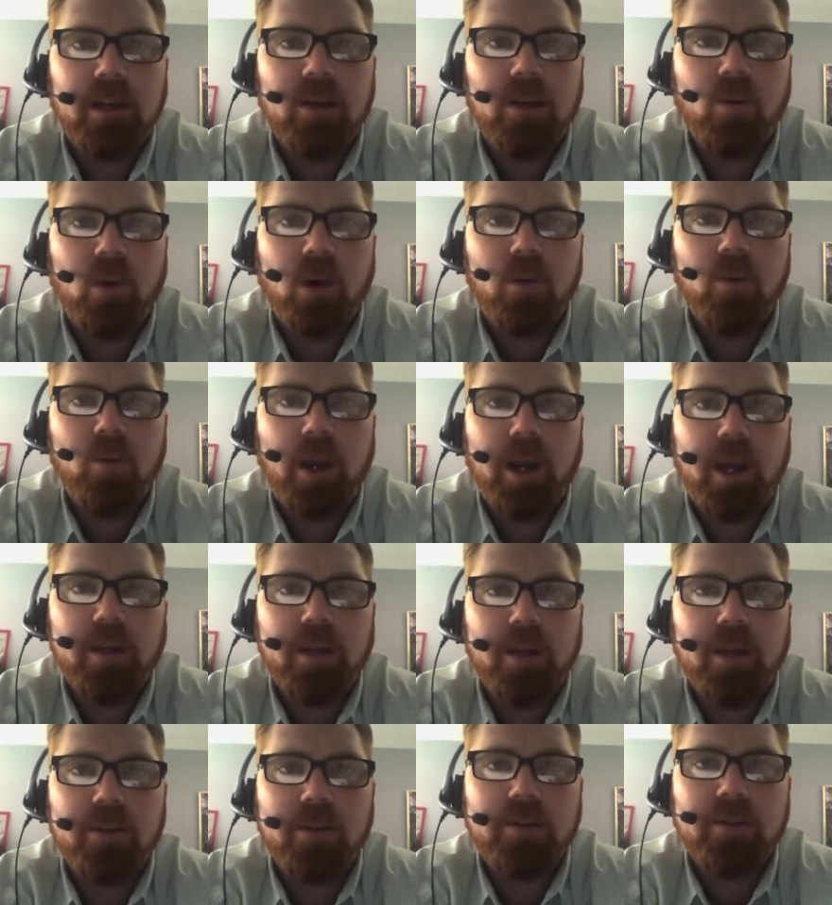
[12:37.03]
In what
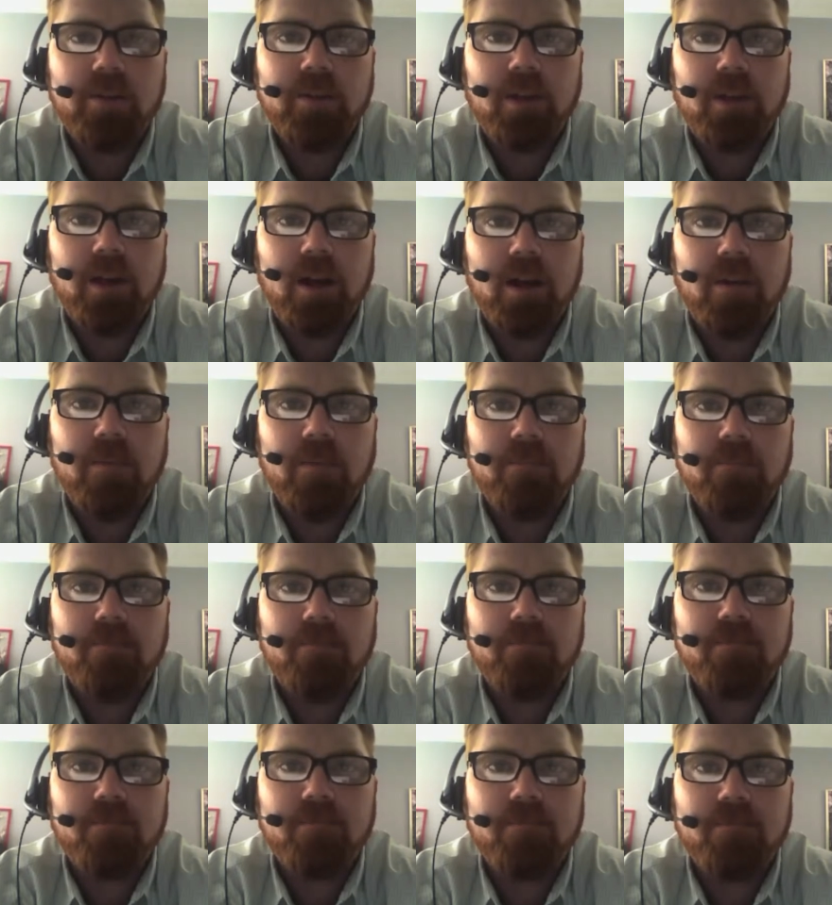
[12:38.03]
way does
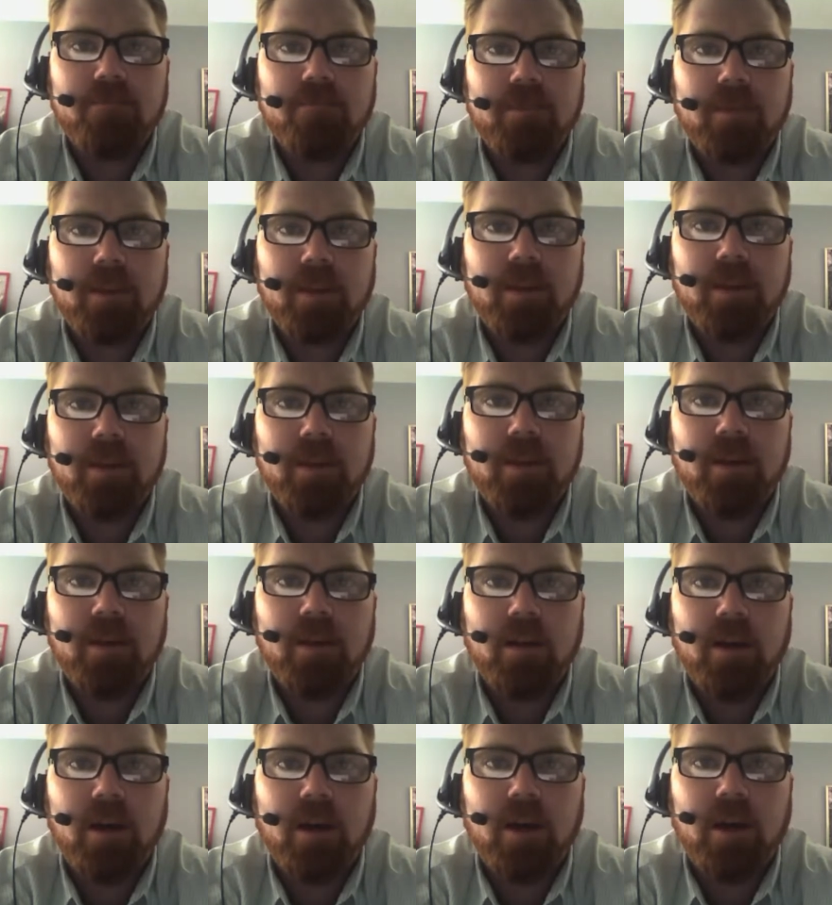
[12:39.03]
um,
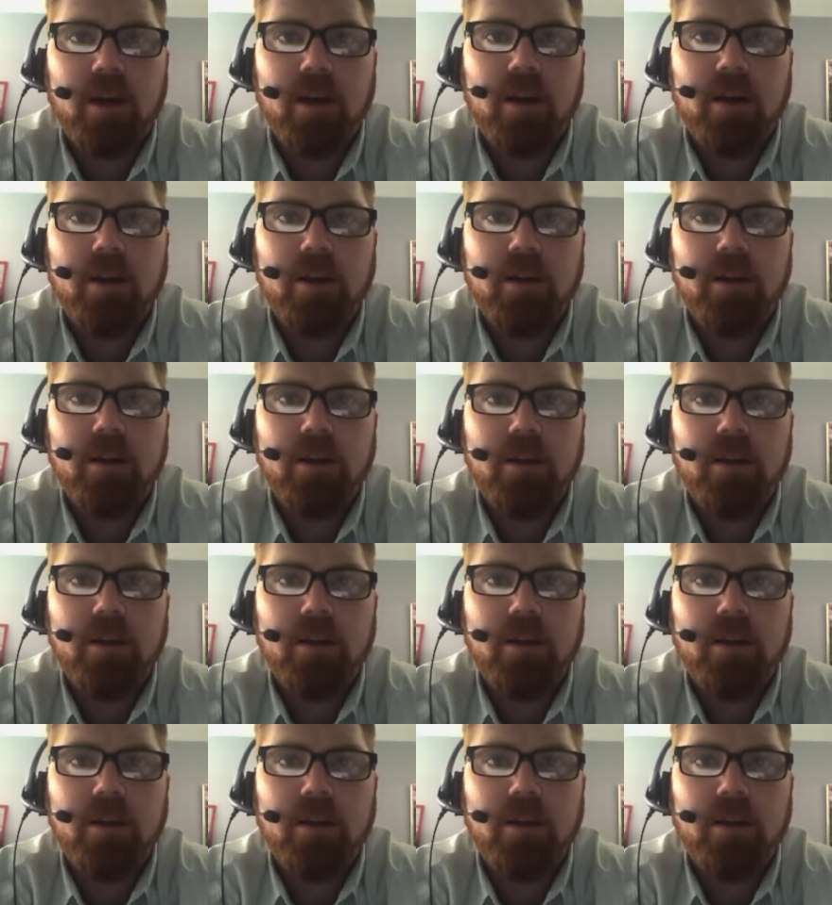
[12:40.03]
uh,